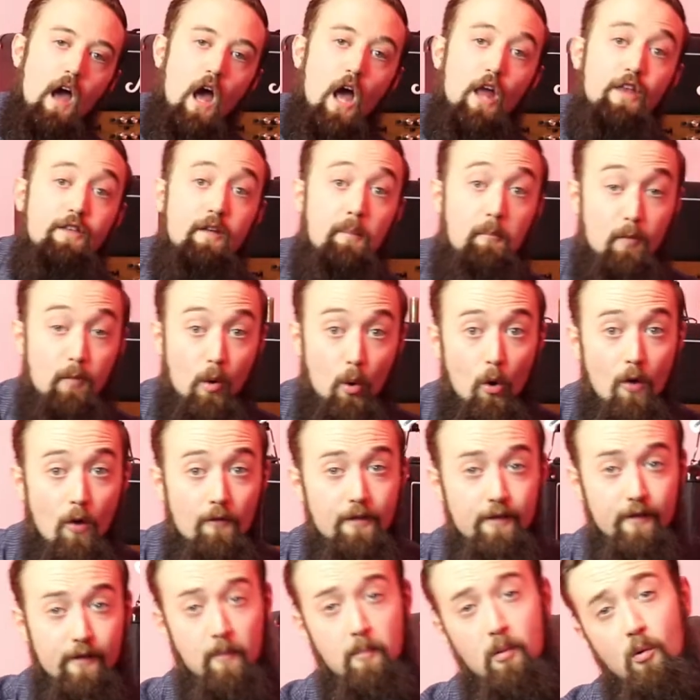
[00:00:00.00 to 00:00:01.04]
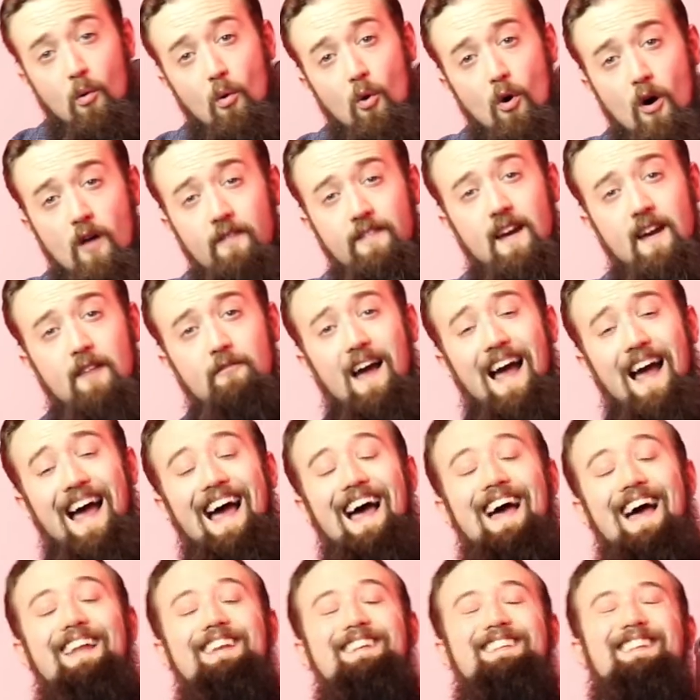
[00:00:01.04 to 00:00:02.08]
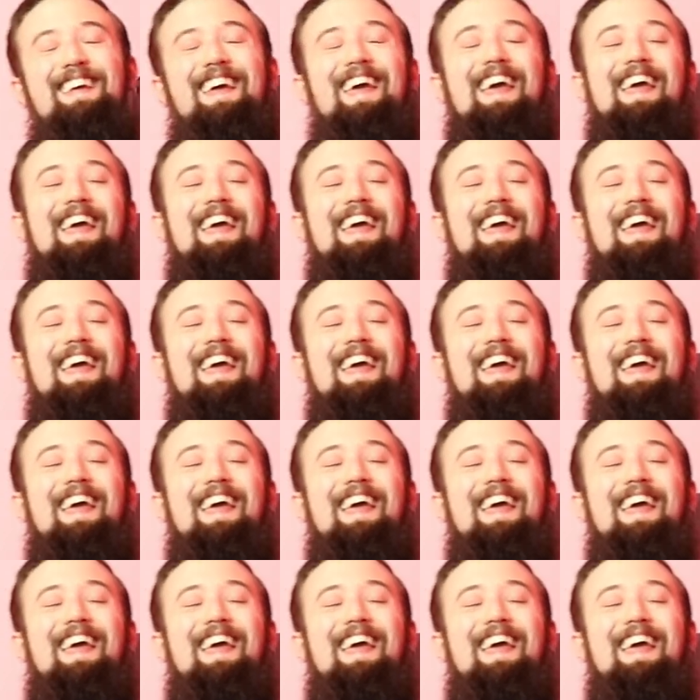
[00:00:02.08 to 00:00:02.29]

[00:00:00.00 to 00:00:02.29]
Support for support, on the other hand,